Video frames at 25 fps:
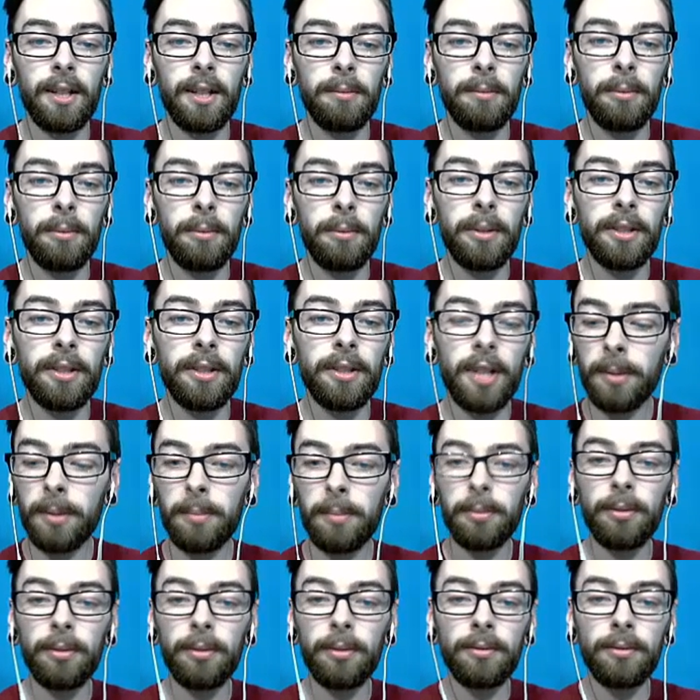We can talk to
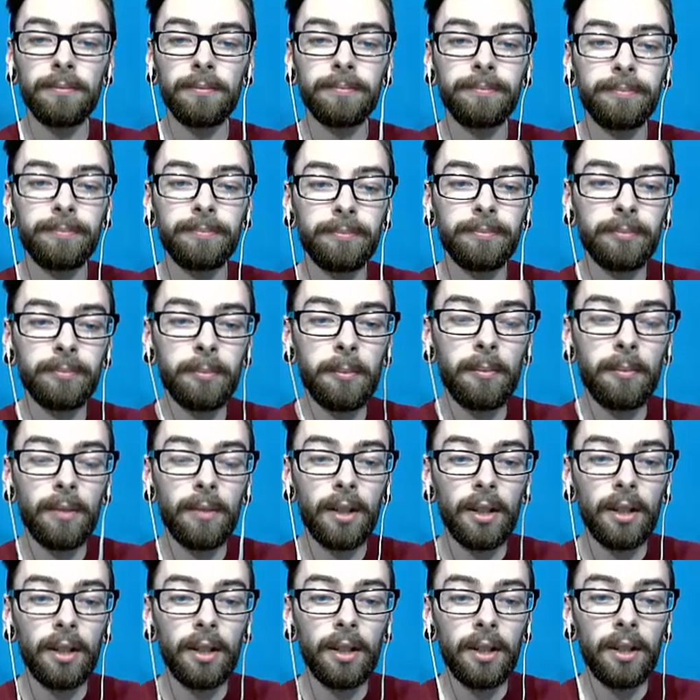people.
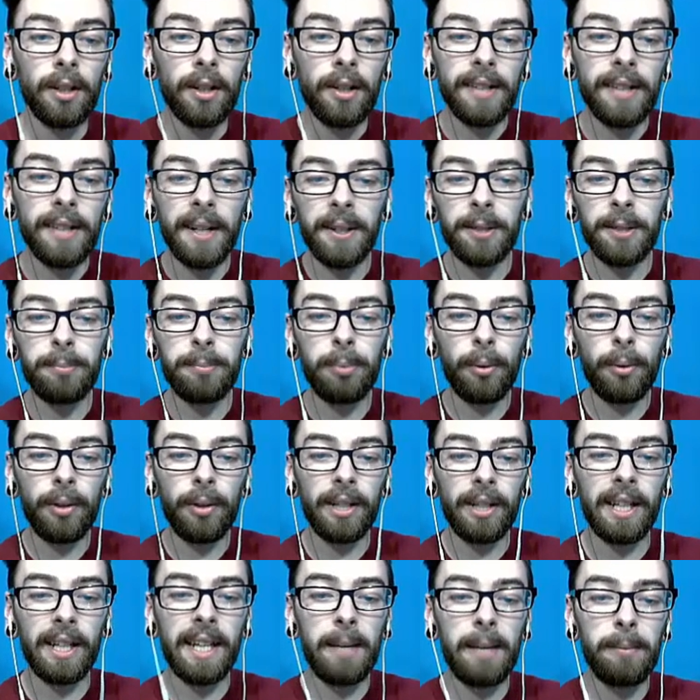This town is
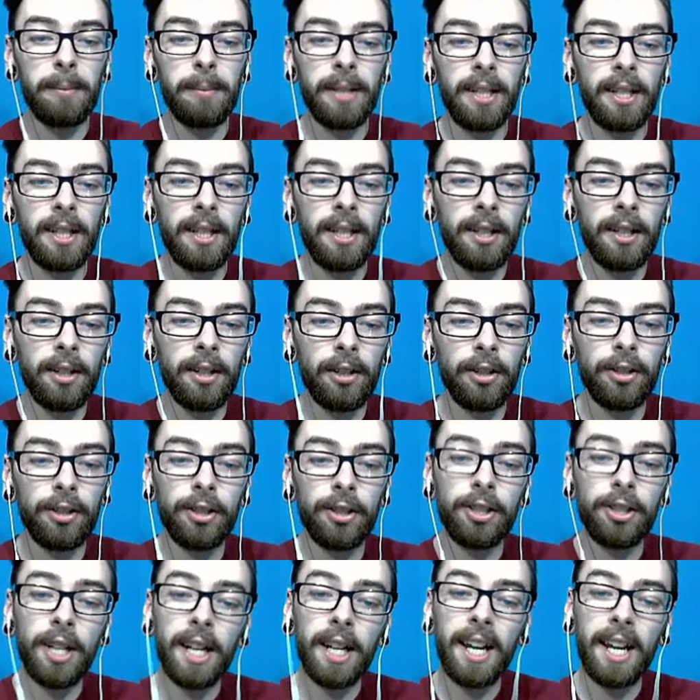boring. I came here to
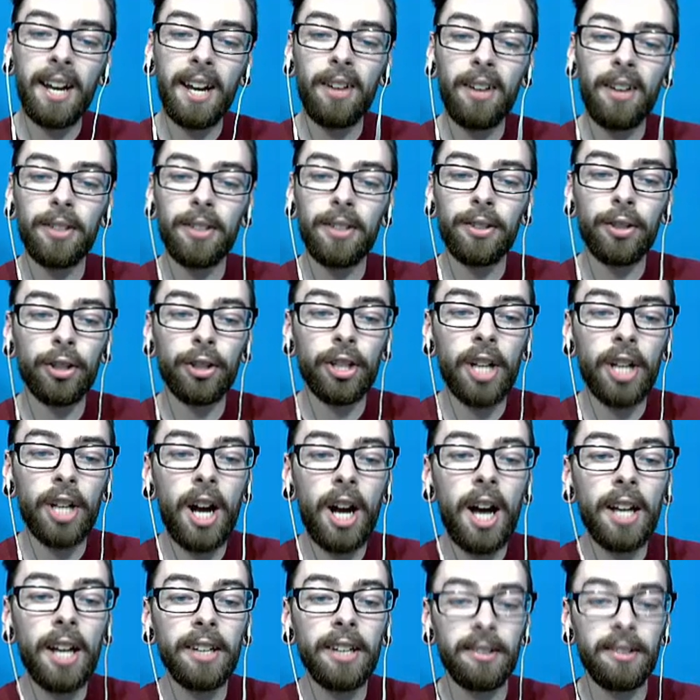check out the
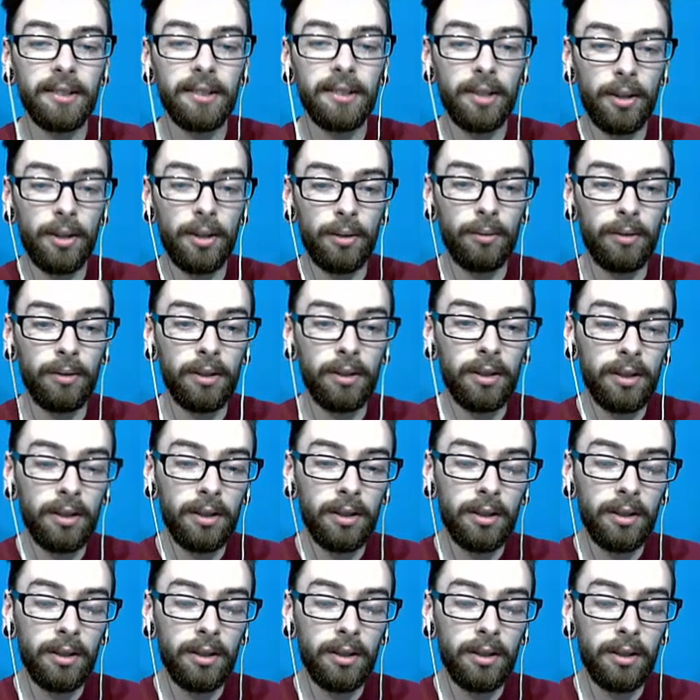Dracana Stone,